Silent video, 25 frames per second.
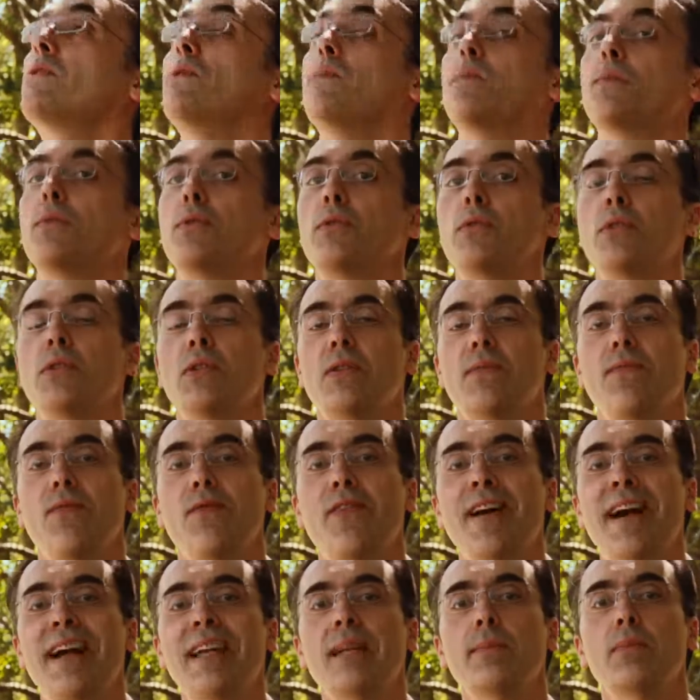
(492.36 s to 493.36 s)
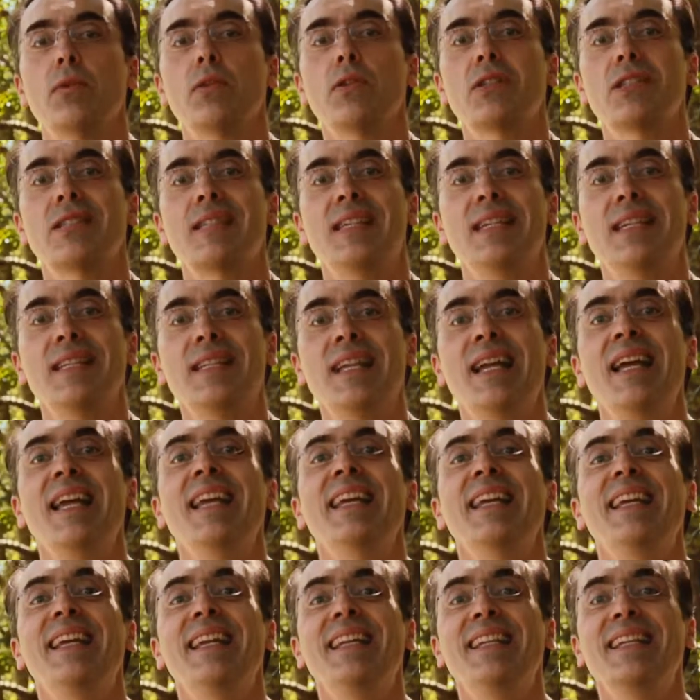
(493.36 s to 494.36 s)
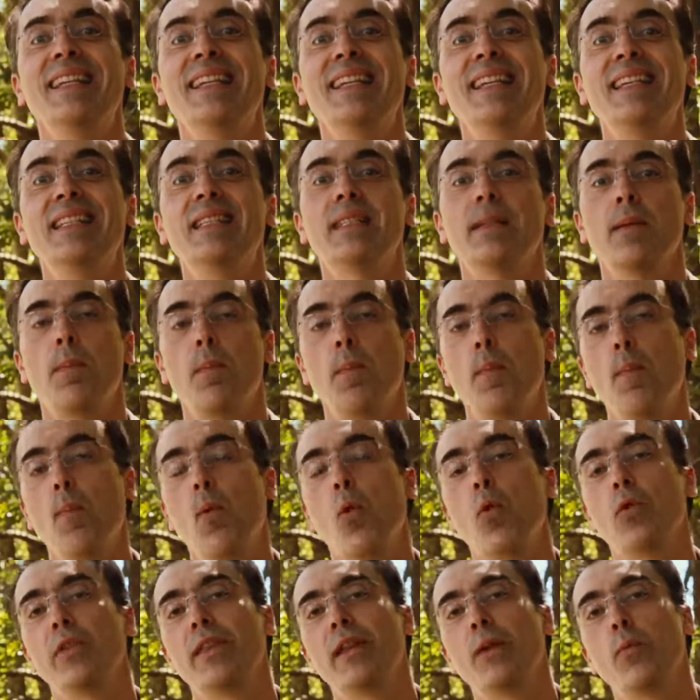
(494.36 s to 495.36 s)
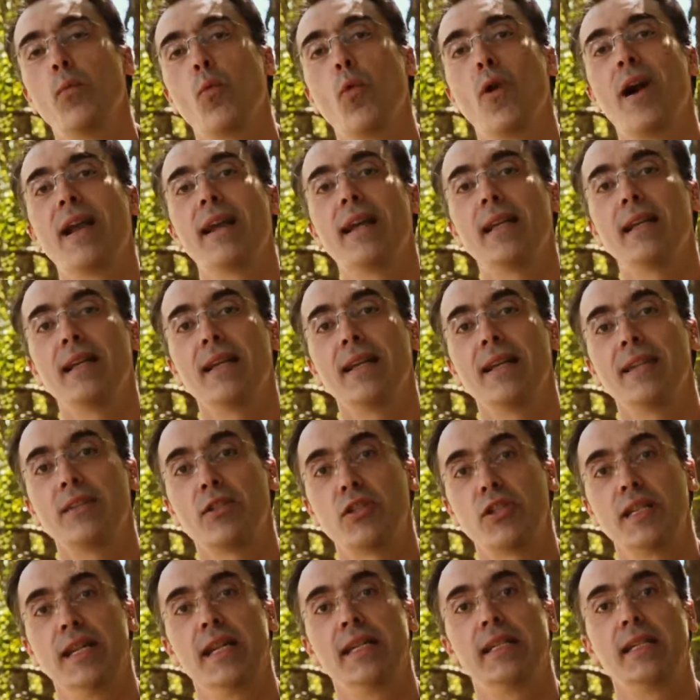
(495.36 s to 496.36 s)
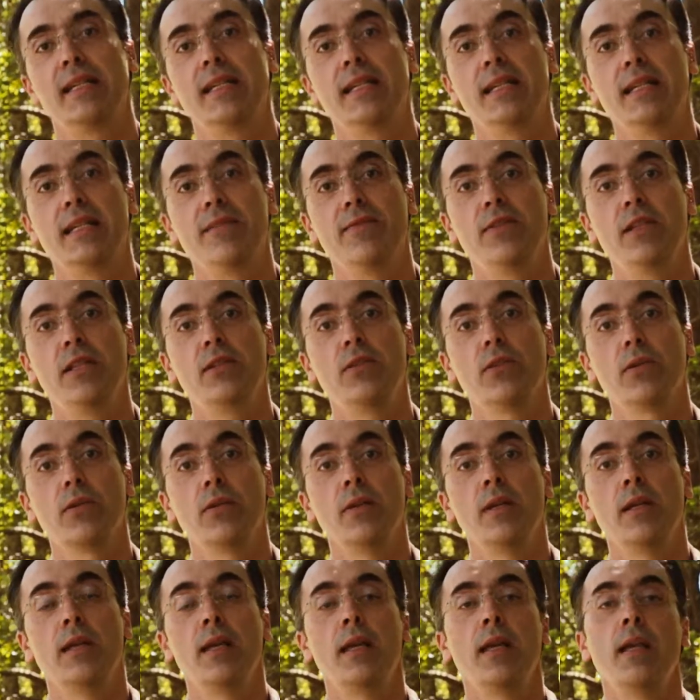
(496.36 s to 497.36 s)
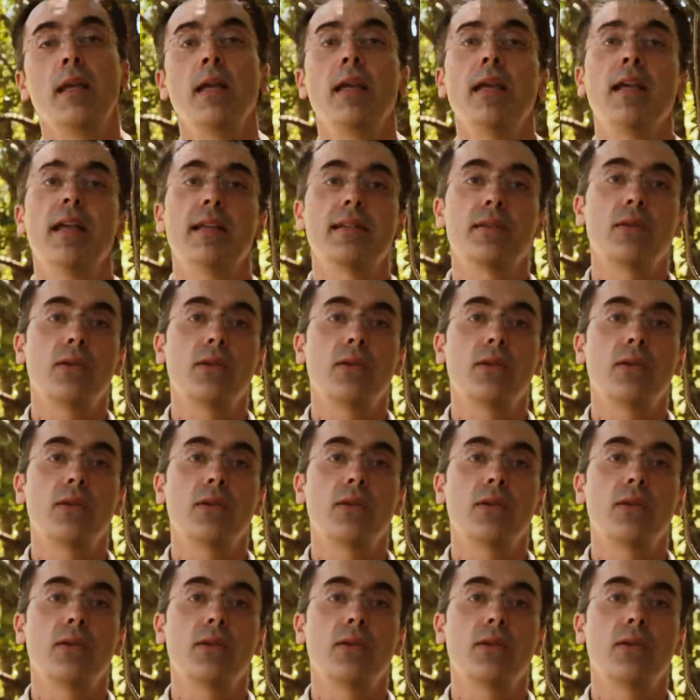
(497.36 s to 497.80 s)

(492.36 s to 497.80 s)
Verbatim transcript: to produce viable seed, it needs more than one genetic individual. As